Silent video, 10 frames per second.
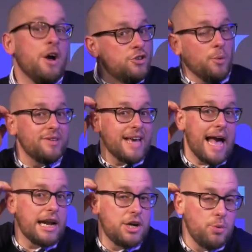So what's that
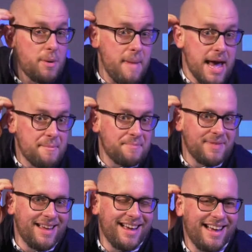got to do with me?
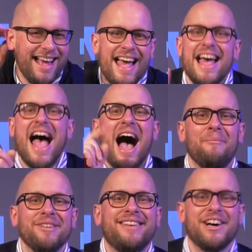
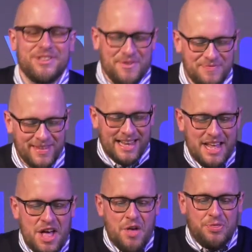I'm going to tell you.
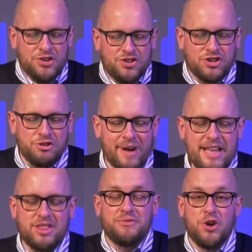The
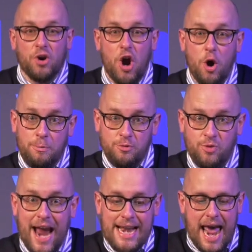strength of your hope
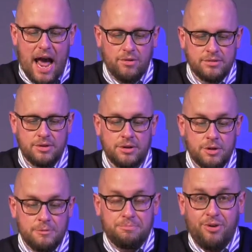right now,
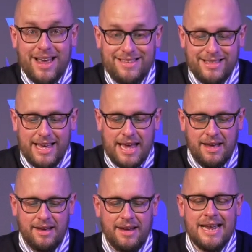presently,
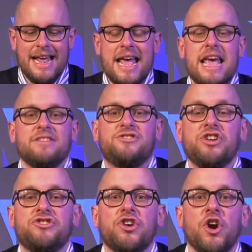is
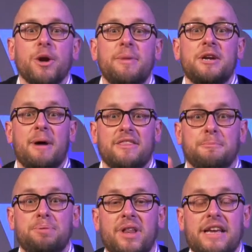determined by the
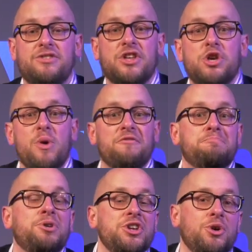place that you have
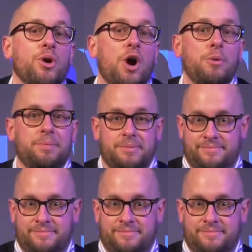put your hope.